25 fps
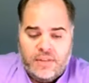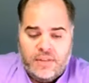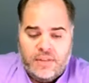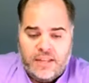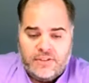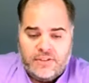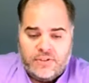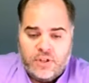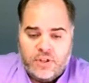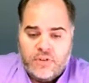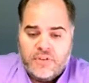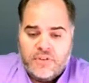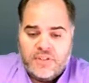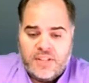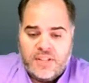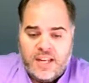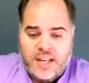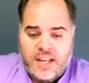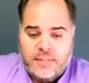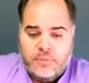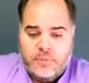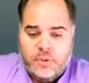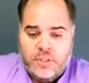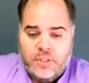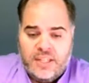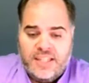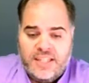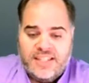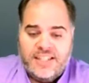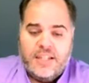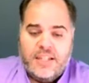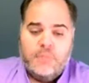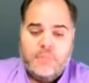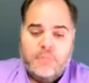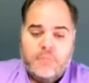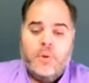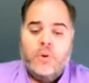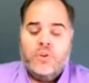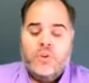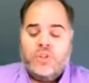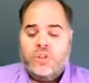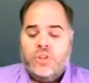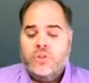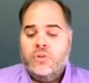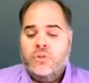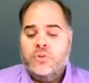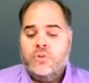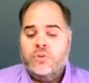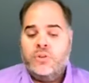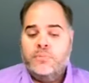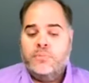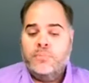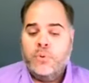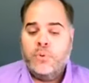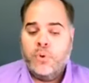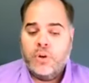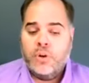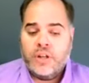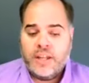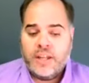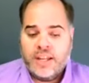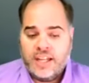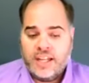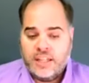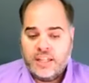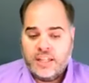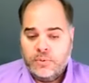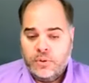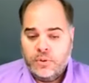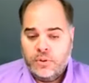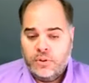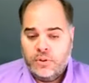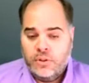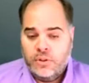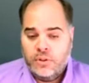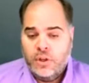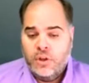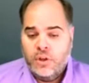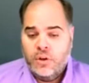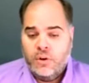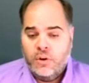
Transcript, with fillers: service animal is an emotional support animal